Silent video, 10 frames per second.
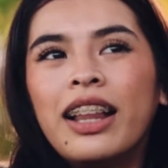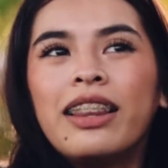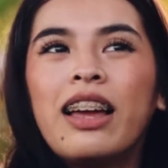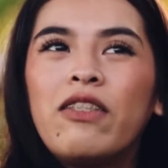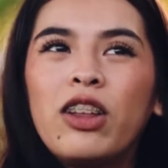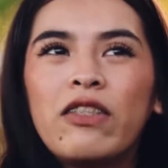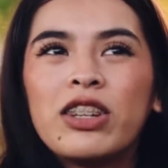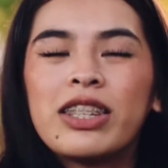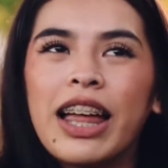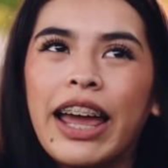level of
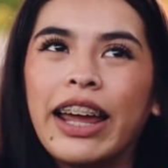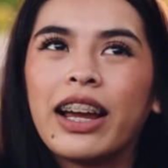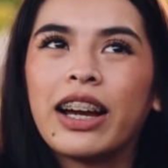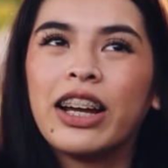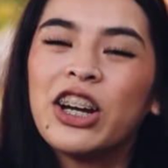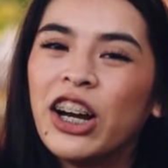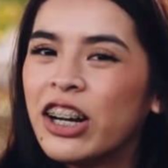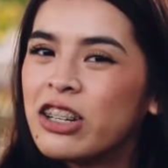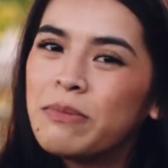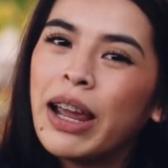just like
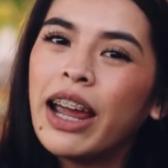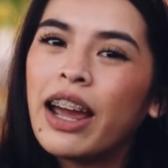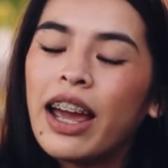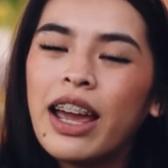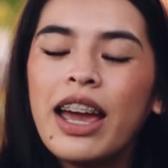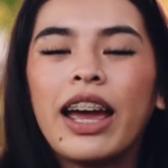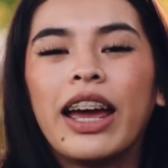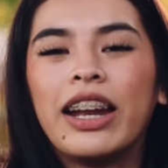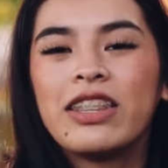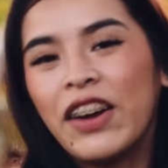encouragement,
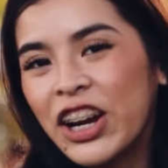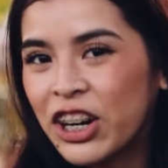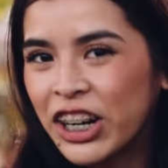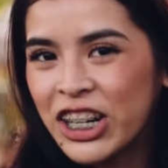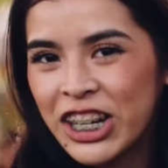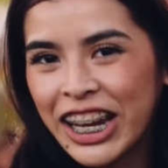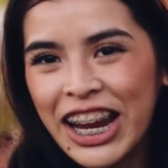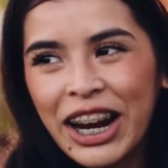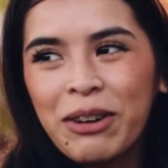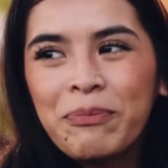and it's very encouraging
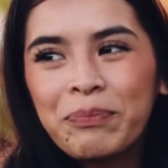here.